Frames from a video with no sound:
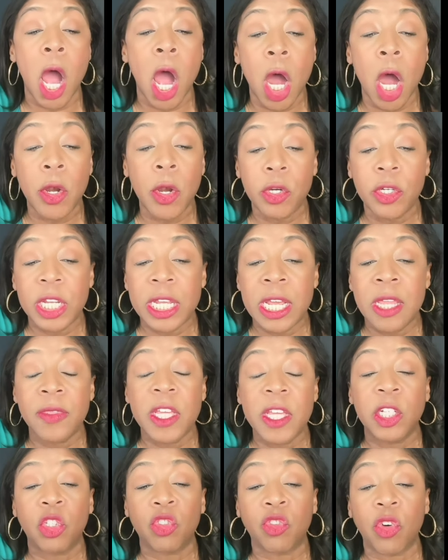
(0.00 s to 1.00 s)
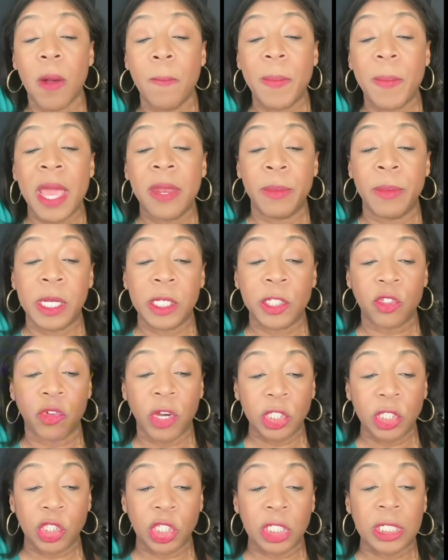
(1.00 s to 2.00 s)
honored in the Trump
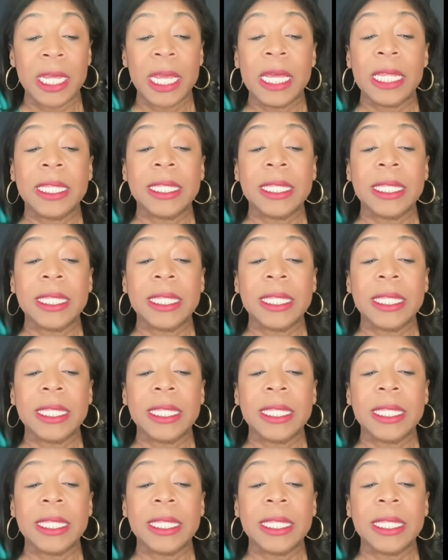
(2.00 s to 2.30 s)
administration.